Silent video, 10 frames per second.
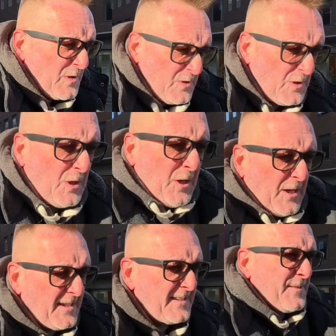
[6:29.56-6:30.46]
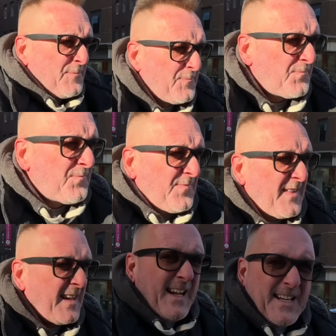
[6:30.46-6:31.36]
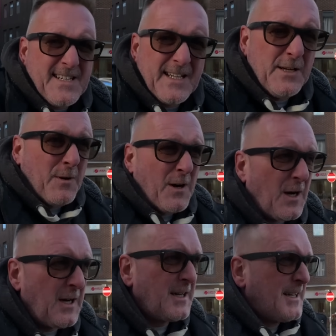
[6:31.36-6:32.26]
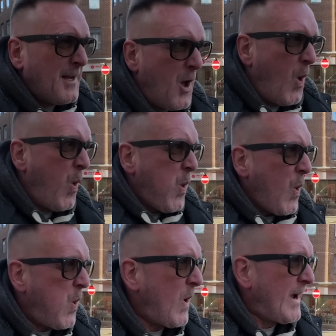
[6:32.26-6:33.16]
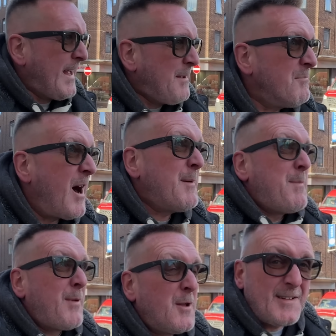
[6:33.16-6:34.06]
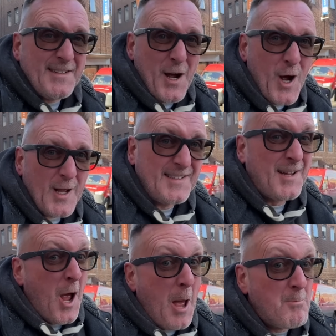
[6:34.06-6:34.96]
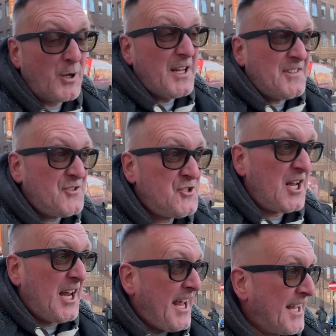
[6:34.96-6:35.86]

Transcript: God, I tell you what, whew, might be blue skies, but it's chilly.